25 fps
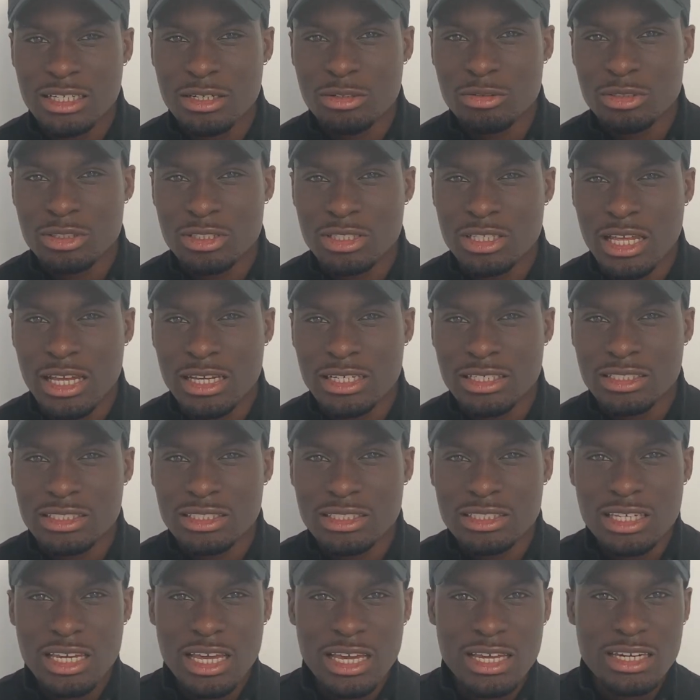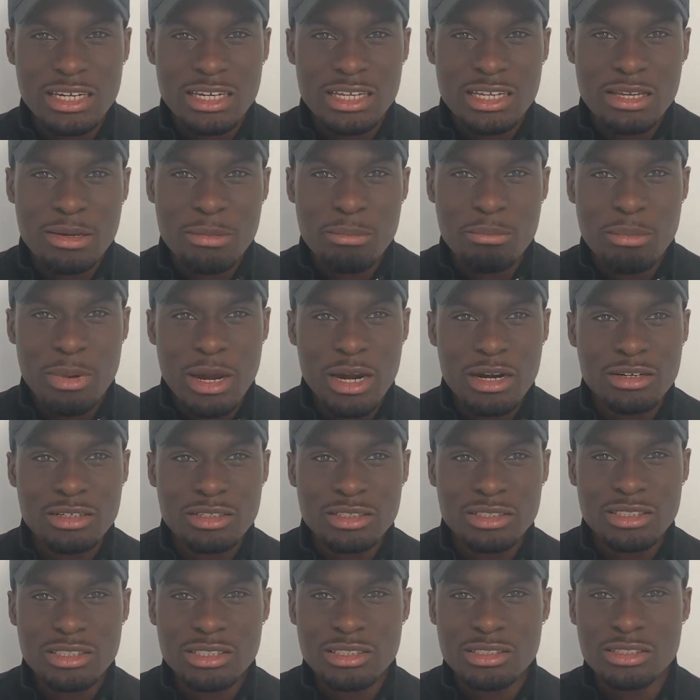I was like slightly
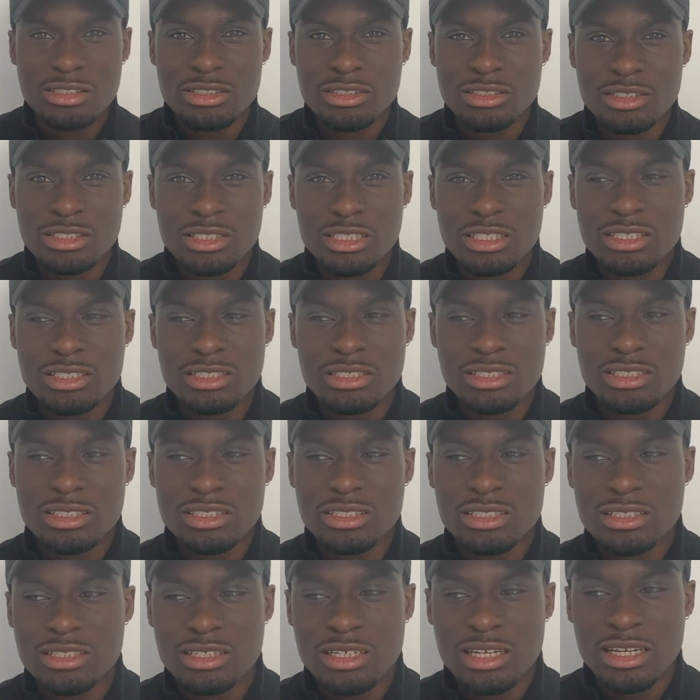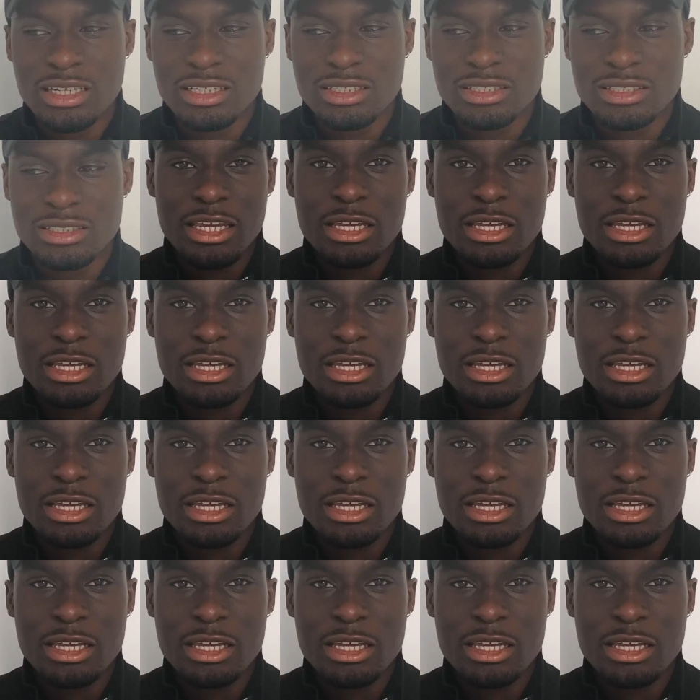embarrassed and just didn't think like